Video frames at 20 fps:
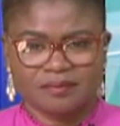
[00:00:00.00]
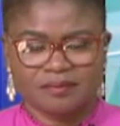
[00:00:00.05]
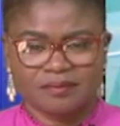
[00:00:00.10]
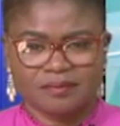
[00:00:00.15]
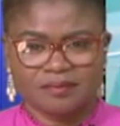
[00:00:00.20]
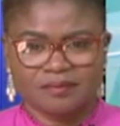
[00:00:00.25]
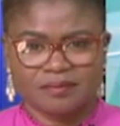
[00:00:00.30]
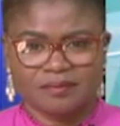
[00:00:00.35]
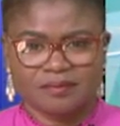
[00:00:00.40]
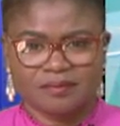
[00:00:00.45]

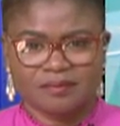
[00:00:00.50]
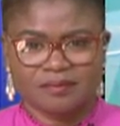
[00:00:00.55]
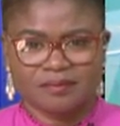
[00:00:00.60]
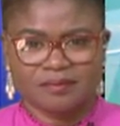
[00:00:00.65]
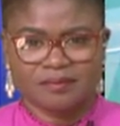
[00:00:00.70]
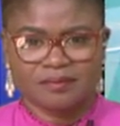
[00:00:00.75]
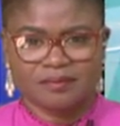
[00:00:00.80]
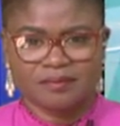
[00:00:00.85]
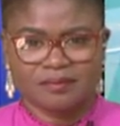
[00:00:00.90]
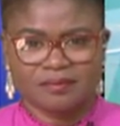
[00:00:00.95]

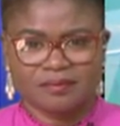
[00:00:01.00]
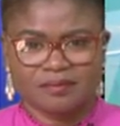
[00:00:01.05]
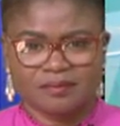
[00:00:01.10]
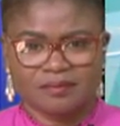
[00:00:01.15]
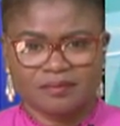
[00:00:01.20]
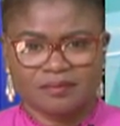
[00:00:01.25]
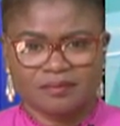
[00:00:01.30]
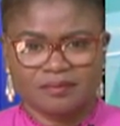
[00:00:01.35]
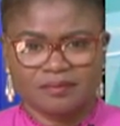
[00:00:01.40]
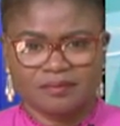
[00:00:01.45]

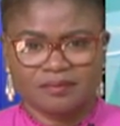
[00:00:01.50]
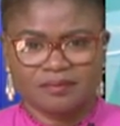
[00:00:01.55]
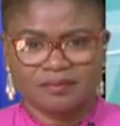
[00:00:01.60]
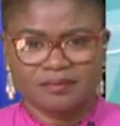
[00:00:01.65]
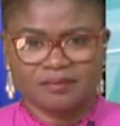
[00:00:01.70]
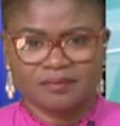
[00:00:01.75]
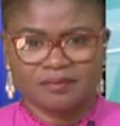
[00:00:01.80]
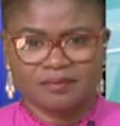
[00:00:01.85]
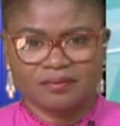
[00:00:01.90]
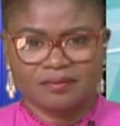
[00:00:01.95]

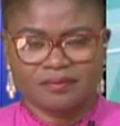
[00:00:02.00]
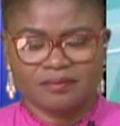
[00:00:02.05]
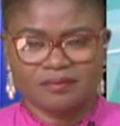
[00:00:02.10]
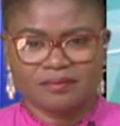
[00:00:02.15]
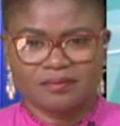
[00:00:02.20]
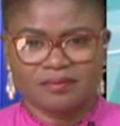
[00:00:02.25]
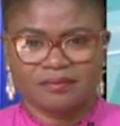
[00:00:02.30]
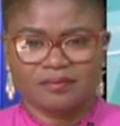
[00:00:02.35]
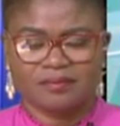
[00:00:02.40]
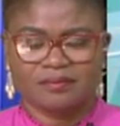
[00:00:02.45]

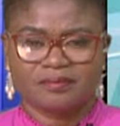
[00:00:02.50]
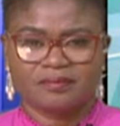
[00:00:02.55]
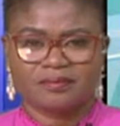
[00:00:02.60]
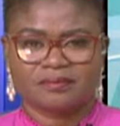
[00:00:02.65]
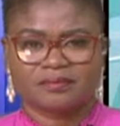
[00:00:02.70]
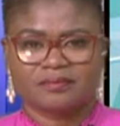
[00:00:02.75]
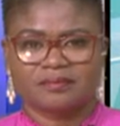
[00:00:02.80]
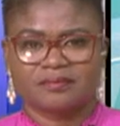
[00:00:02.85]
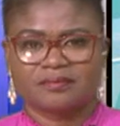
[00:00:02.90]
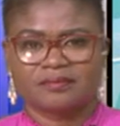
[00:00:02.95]

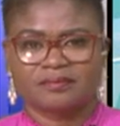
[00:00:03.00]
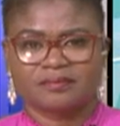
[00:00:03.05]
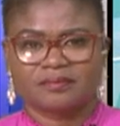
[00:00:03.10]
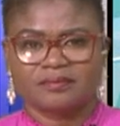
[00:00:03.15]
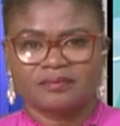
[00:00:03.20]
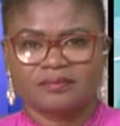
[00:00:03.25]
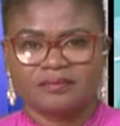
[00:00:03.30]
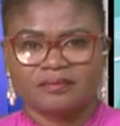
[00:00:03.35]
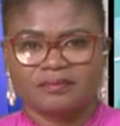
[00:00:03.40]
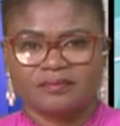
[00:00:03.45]

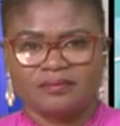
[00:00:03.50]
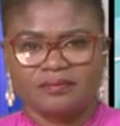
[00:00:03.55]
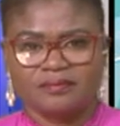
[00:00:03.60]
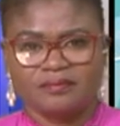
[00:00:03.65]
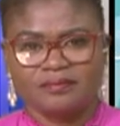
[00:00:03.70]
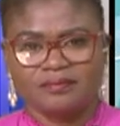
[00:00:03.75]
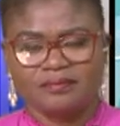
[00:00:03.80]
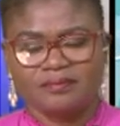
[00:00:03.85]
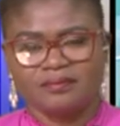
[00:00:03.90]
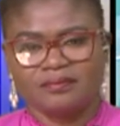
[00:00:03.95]

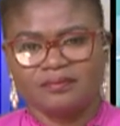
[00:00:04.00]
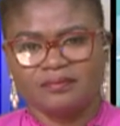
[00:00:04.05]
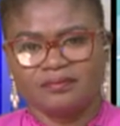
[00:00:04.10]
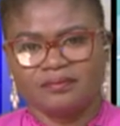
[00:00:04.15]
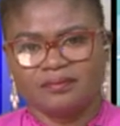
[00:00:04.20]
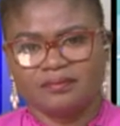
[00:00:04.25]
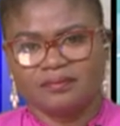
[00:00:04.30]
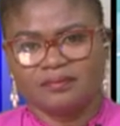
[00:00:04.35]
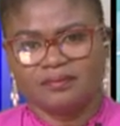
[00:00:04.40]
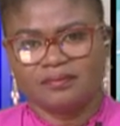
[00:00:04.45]

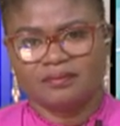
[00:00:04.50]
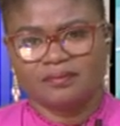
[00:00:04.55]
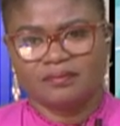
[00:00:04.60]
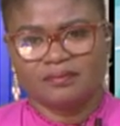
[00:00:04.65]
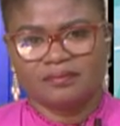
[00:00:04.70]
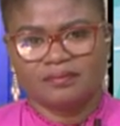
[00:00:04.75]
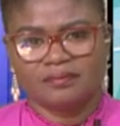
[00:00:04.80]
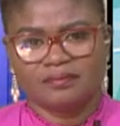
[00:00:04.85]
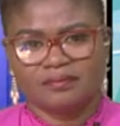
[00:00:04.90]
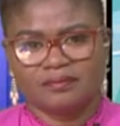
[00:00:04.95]

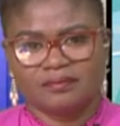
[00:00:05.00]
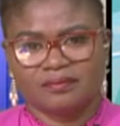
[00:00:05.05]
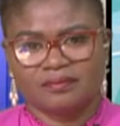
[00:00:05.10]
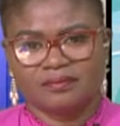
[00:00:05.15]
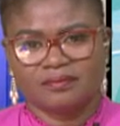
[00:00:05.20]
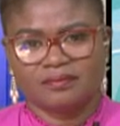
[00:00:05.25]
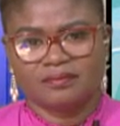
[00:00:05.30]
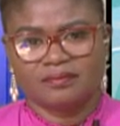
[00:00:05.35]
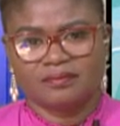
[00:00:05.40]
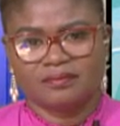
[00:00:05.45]

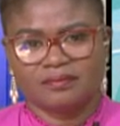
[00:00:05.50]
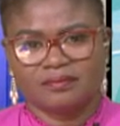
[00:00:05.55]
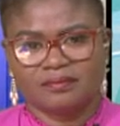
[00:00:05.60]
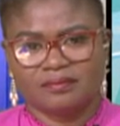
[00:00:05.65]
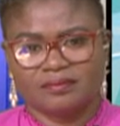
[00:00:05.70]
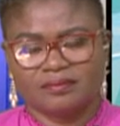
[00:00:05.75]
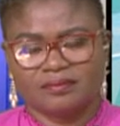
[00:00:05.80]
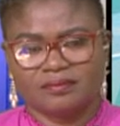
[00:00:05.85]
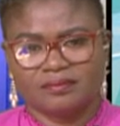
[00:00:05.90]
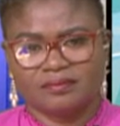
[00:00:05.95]

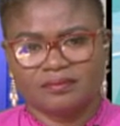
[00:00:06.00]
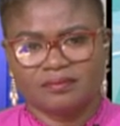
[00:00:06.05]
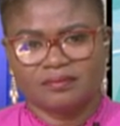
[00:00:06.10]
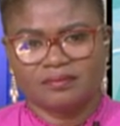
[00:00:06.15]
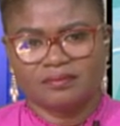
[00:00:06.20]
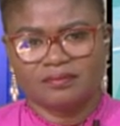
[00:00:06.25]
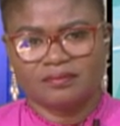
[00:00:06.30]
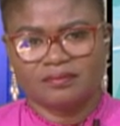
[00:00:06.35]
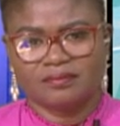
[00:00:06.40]
This person isn't speaking.